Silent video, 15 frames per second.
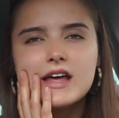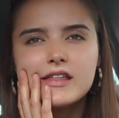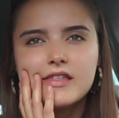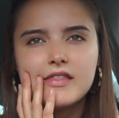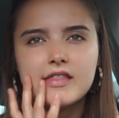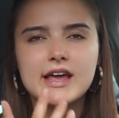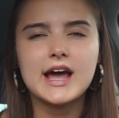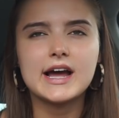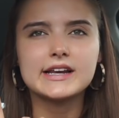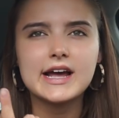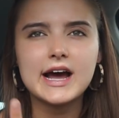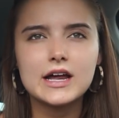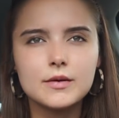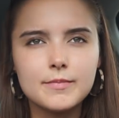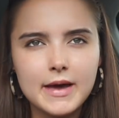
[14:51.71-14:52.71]
then they had
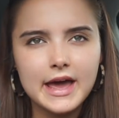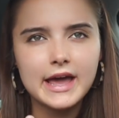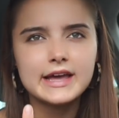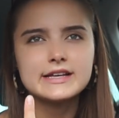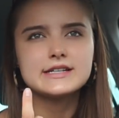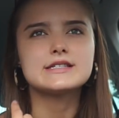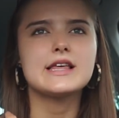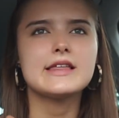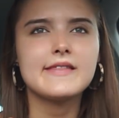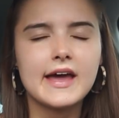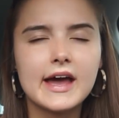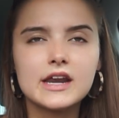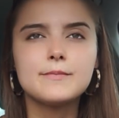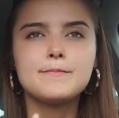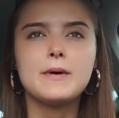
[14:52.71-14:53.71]
canapes, then they
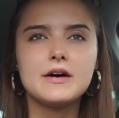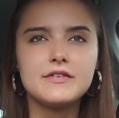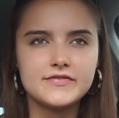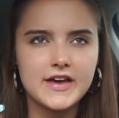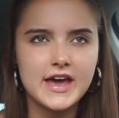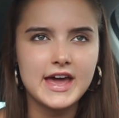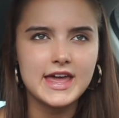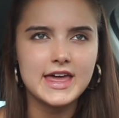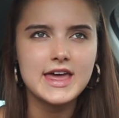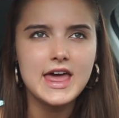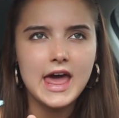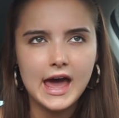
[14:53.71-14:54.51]
had a buffet,